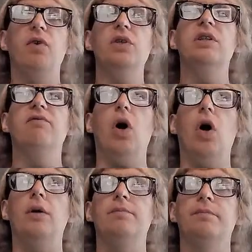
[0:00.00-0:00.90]
first of
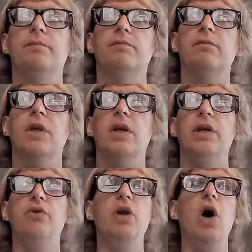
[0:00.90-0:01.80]
all,
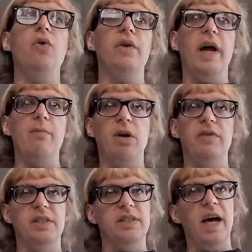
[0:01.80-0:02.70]
You know that I'm
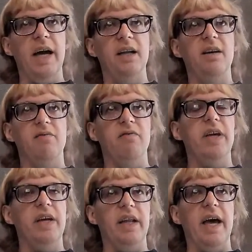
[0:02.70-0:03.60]
on the side of
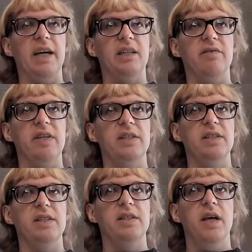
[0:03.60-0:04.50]
vegan
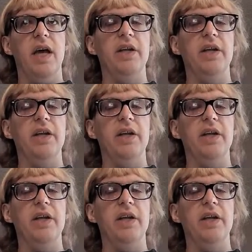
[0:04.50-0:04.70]
activists.